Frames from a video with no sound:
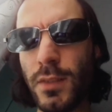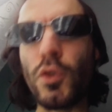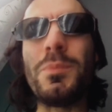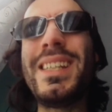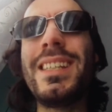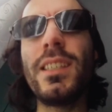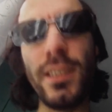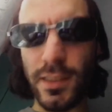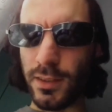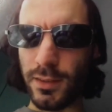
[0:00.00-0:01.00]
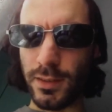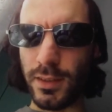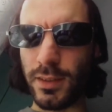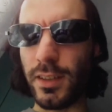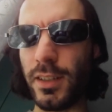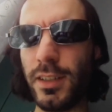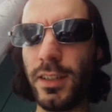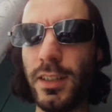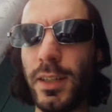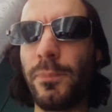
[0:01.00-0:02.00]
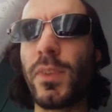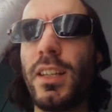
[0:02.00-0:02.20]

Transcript: for me isn't that they really, really,